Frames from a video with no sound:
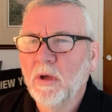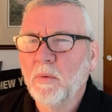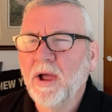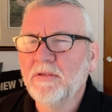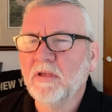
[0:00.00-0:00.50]

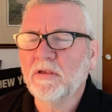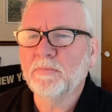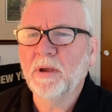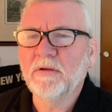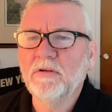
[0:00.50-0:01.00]
why has this
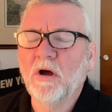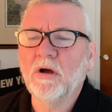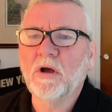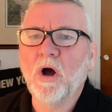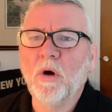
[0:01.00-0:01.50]
person
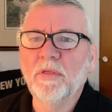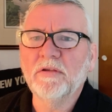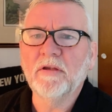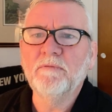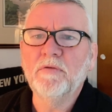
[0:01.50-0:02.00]
not got all
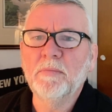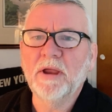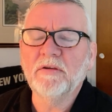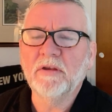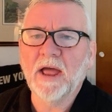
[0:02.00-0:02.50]
this
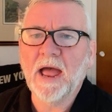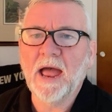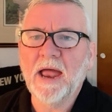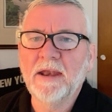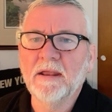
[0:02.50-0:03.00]
information to
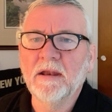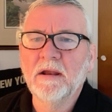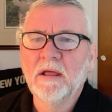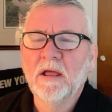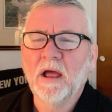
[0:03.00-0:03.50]
hand, and
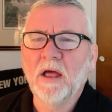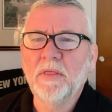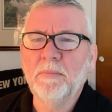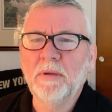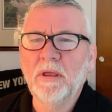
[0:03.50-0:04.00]
why are they